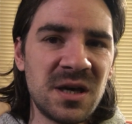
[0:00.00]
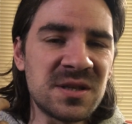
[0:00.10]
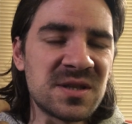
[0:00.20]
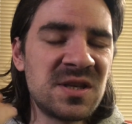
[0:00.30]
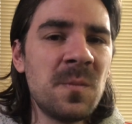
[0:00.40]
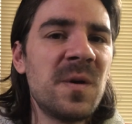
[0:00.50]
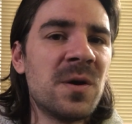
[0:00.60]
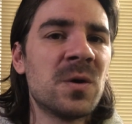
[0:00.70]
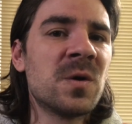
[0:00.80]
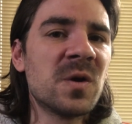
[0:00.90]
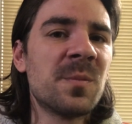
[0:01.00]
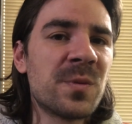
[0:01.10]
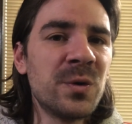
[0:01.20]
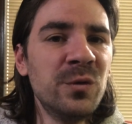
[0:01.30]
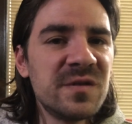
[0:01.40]
it's simply not going to
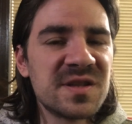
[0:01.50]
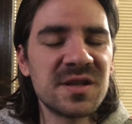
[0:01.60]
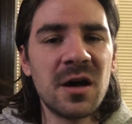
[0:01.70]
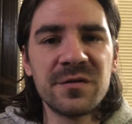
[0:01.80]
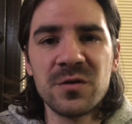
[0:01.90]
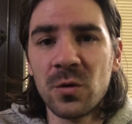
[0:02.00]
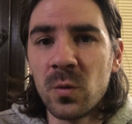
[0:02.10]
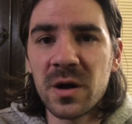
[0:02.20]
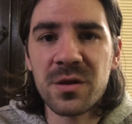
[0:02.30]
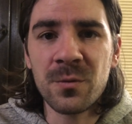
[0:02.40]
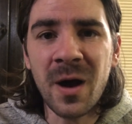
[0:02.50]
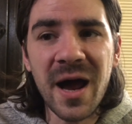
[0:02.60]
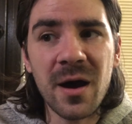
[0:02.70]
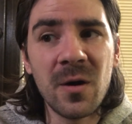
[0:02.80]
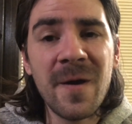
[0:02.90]
prove itself you're
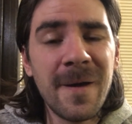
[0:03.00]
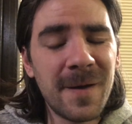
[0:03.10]
worthwhile.